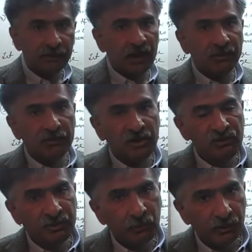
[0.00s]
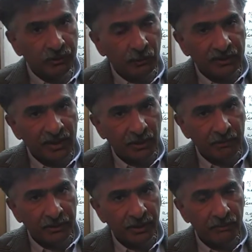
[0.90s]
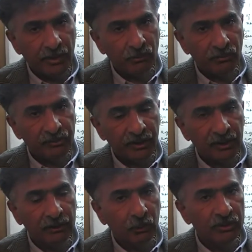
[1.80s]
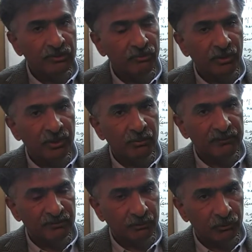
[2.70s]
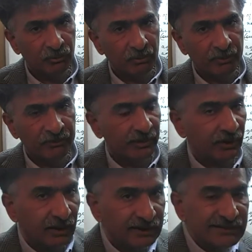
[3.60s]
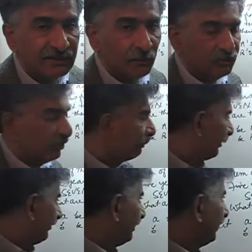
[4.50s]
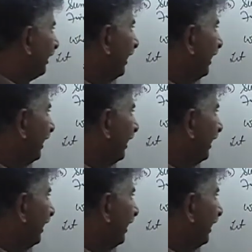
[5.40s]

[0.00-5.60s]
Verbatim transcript: problem deals with more than one time period, we have to say what these variables are supposed to represent. Are these supposed to represent their